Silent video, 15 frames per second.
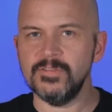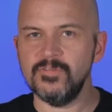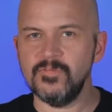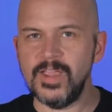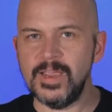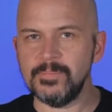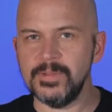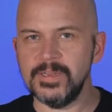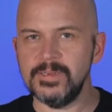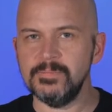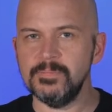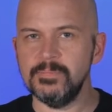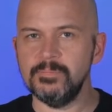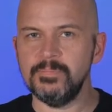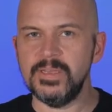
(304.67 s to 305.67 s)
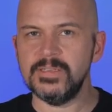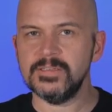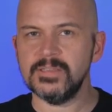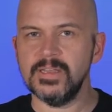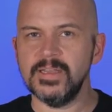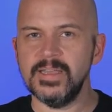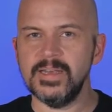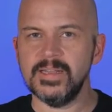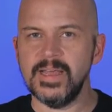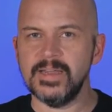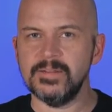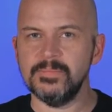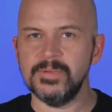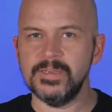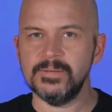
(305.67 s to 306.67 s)
the family beats the hell
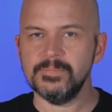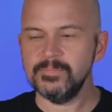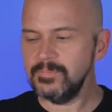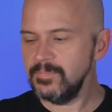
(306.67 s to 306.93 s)
out of me.